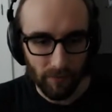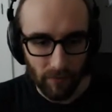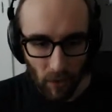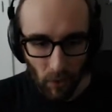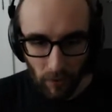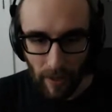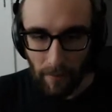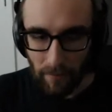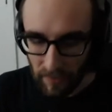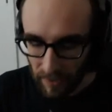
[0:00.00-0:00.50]

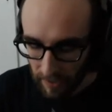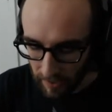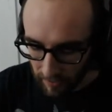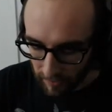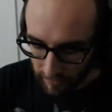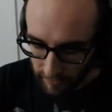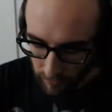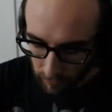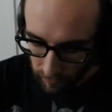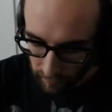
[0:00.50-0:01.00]
Okay,
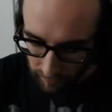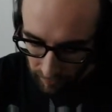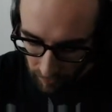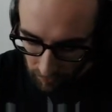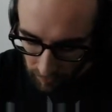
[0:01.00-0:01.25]
so we found